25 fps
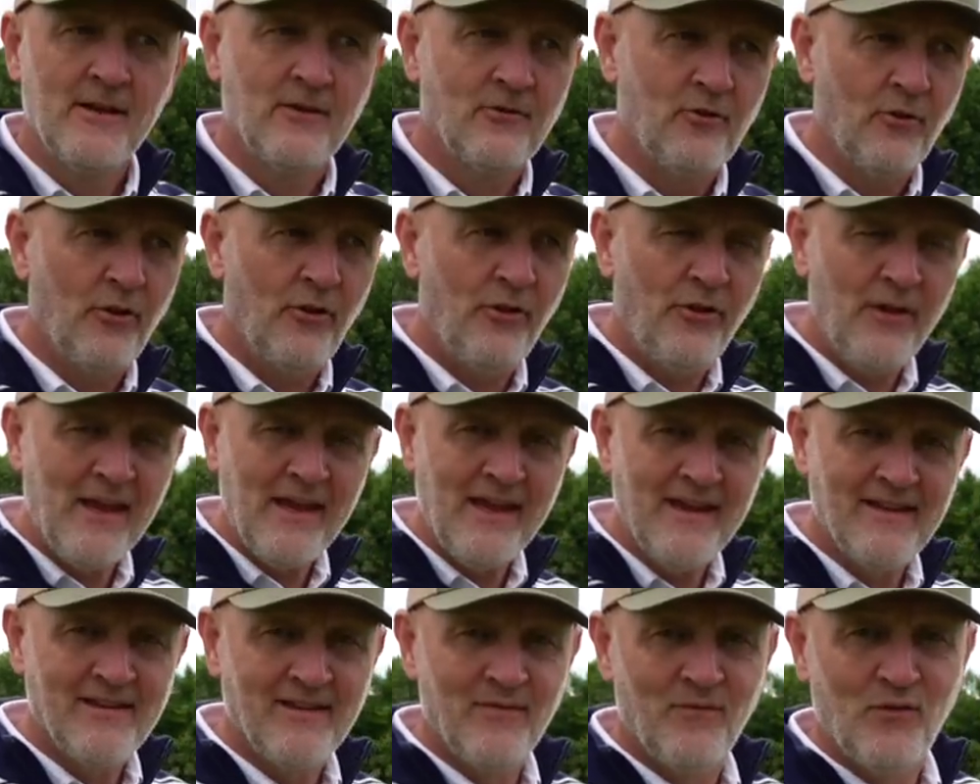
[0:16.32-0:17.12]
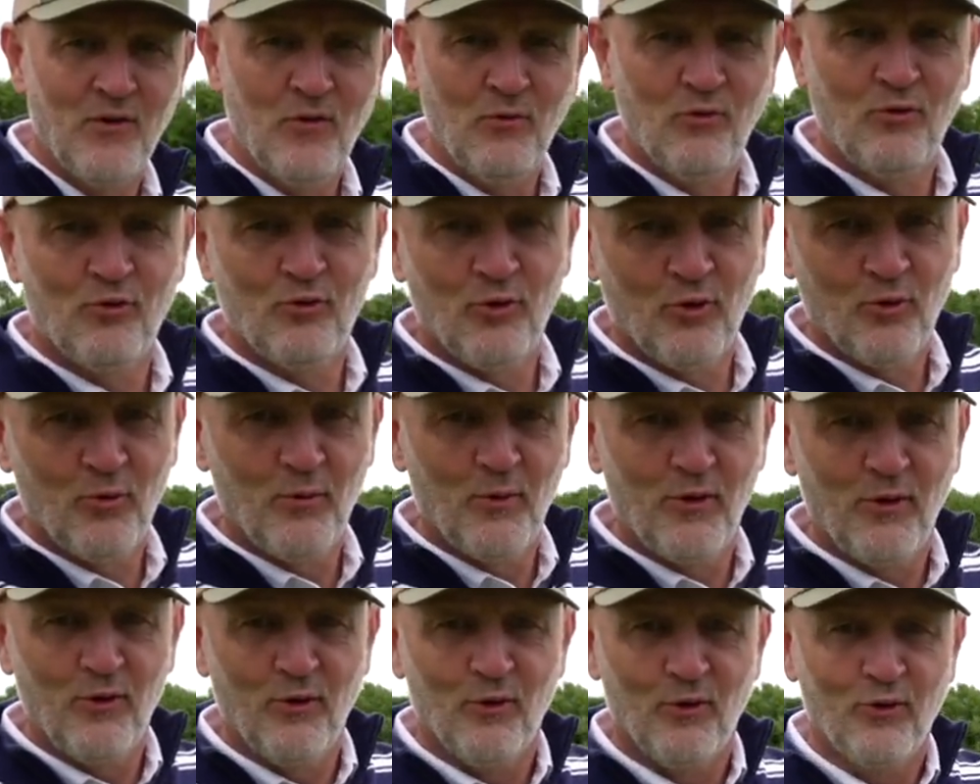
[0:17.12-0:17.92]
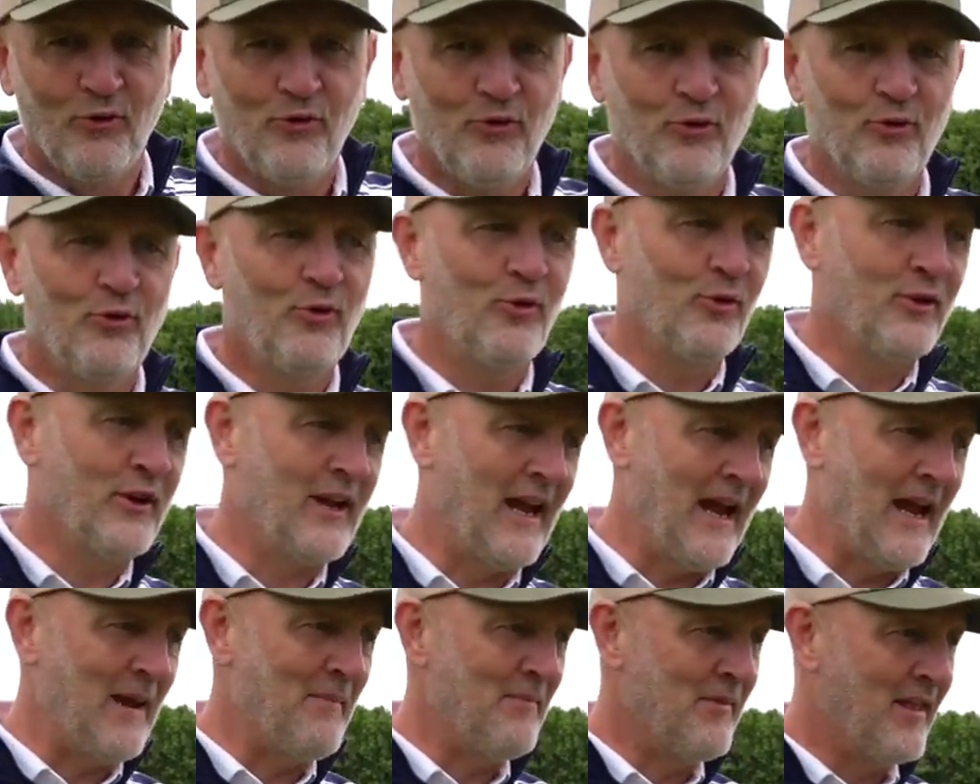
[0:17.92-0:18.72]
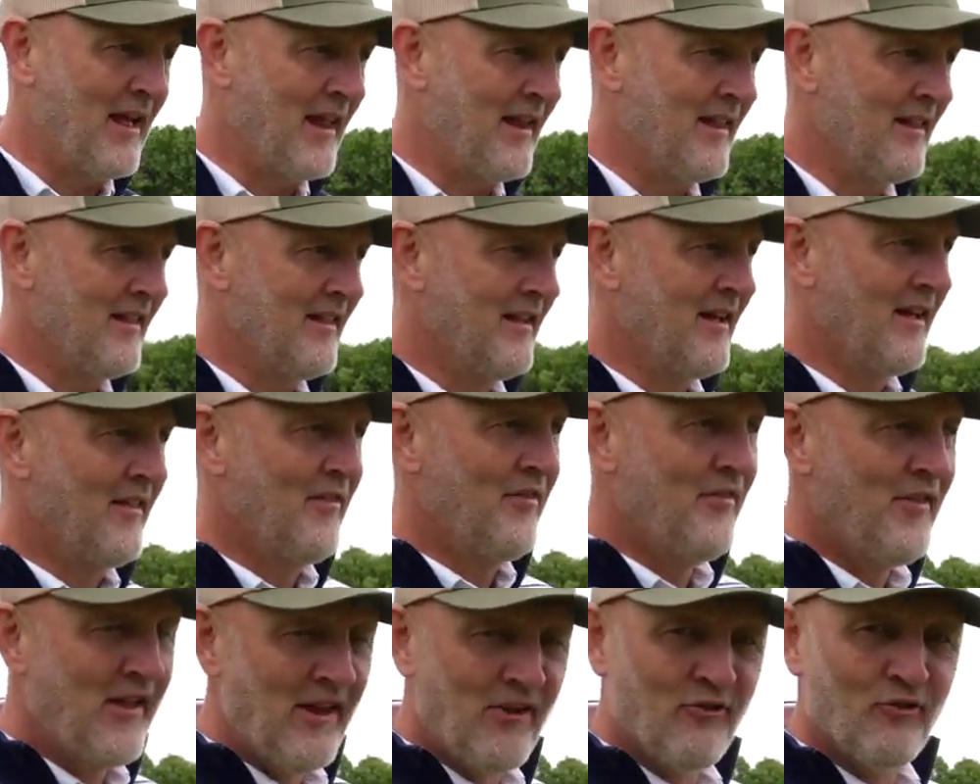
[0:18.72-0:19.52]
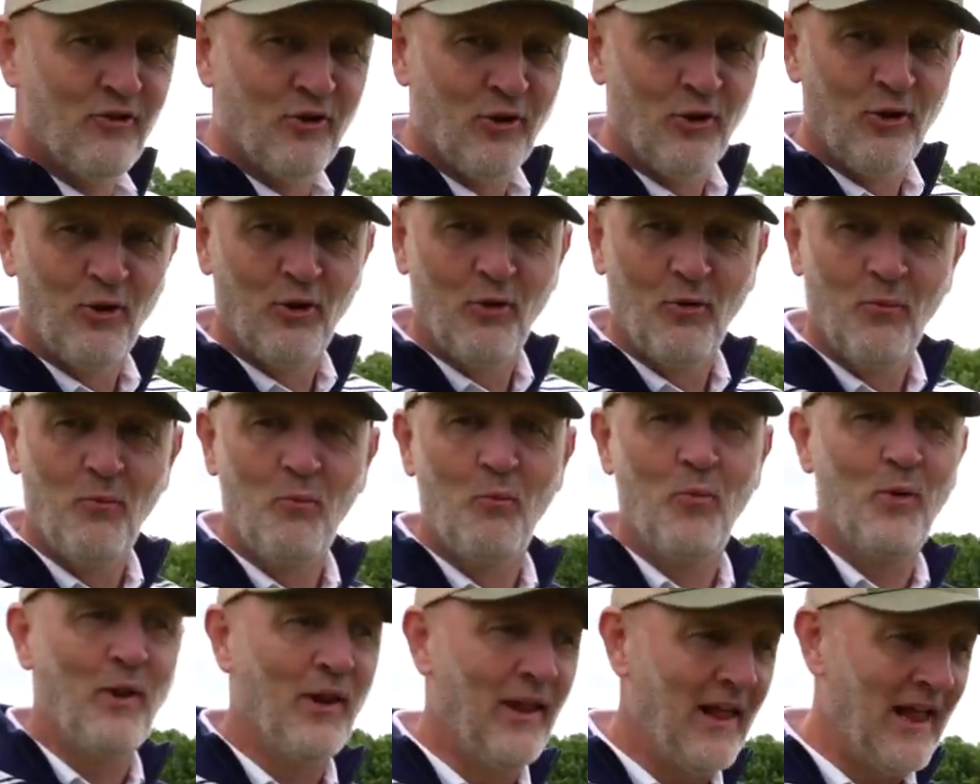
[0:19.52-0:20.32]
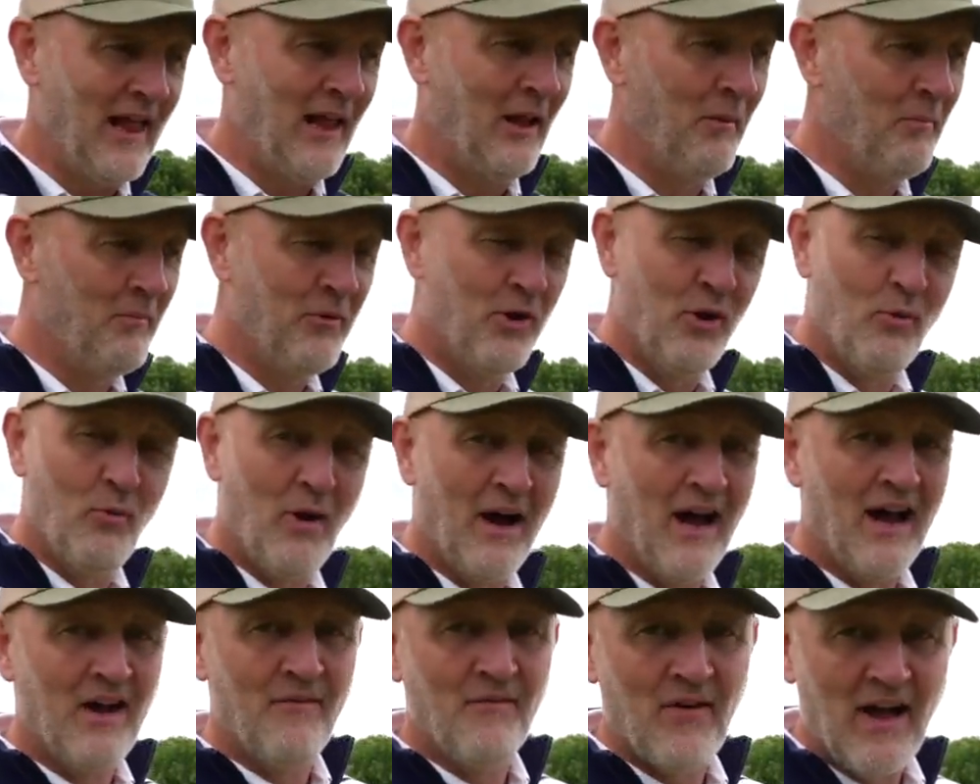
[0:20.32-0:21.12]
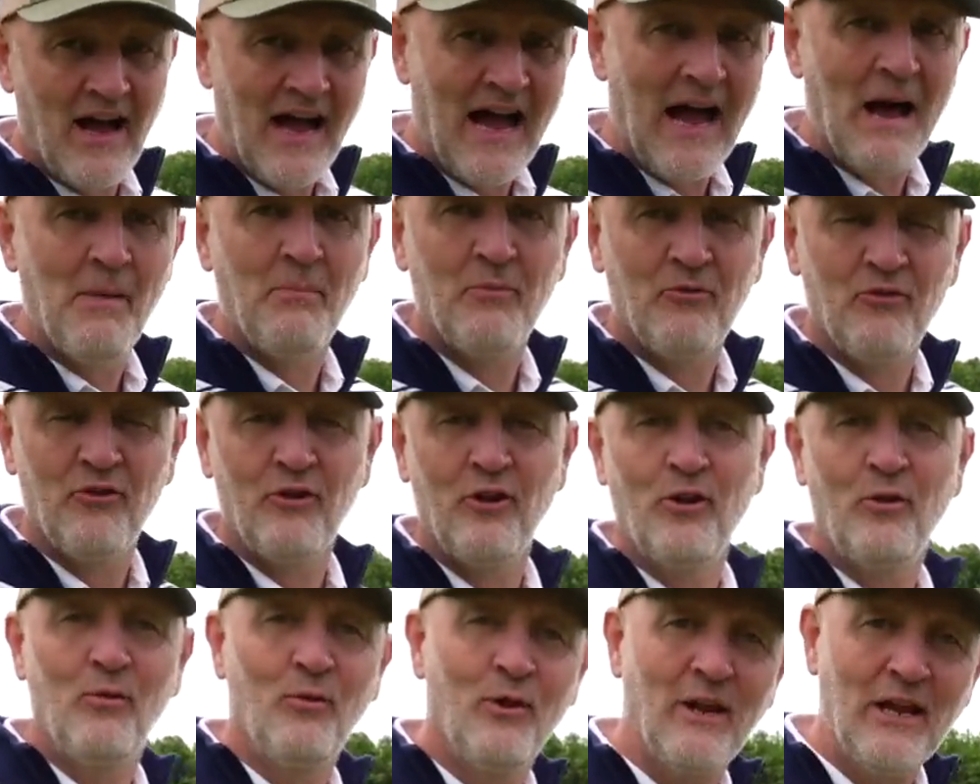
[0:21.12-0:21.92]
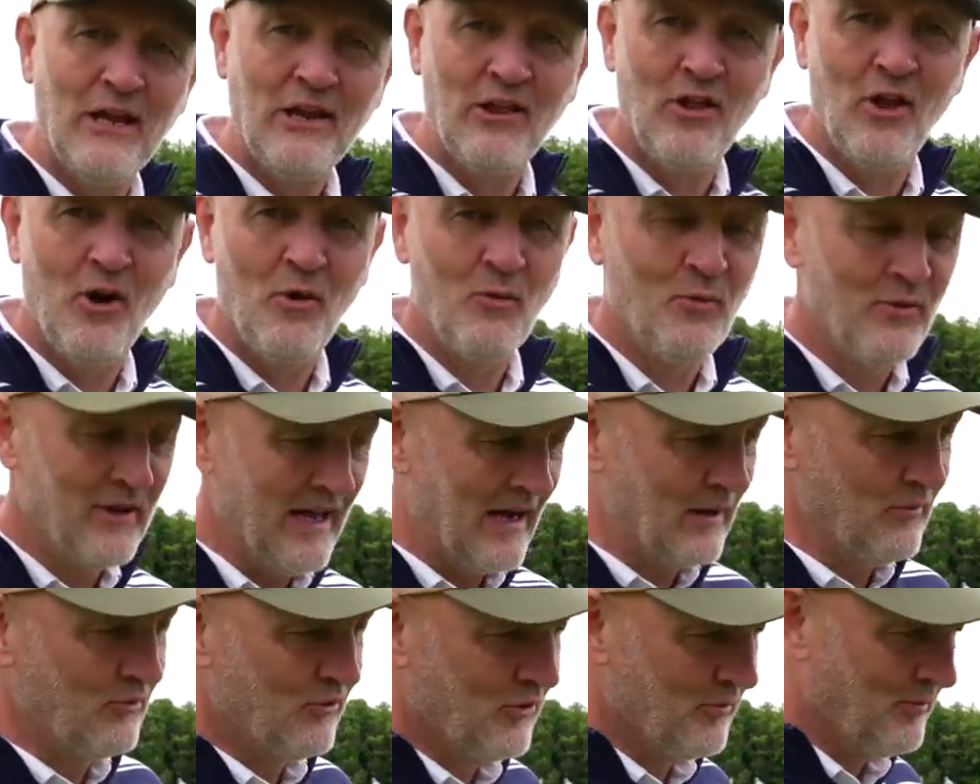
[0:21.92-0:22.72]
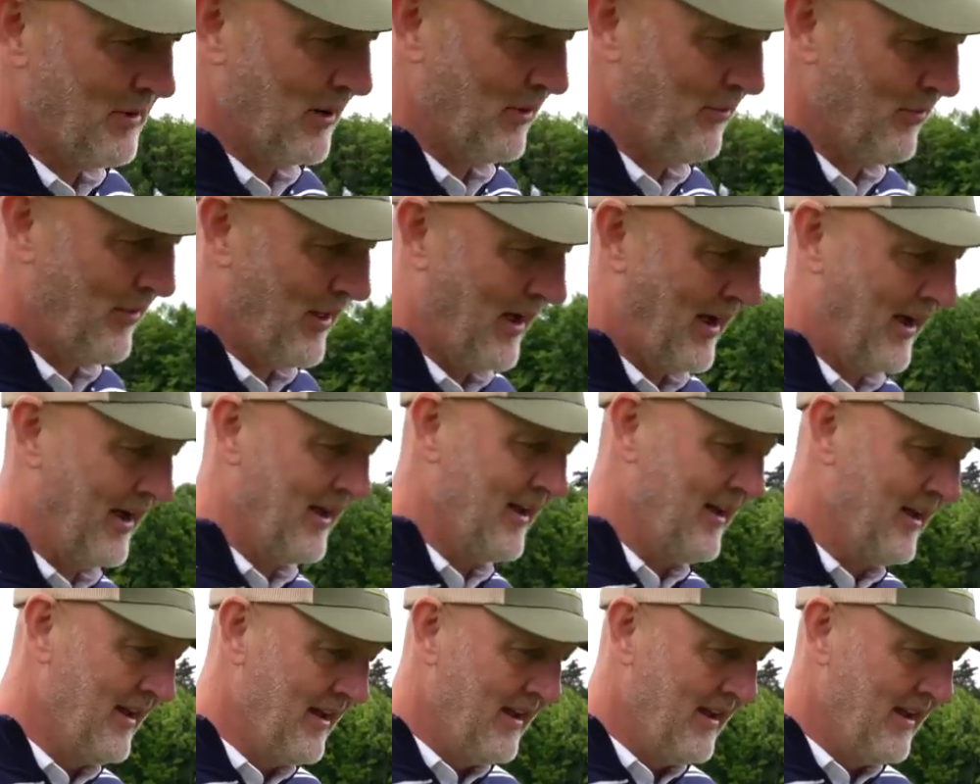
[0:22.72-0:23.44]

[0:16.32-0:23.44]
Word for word: So the thing is, if you struggle with your short game, then this club will help you. I've absolutely no doubt about that.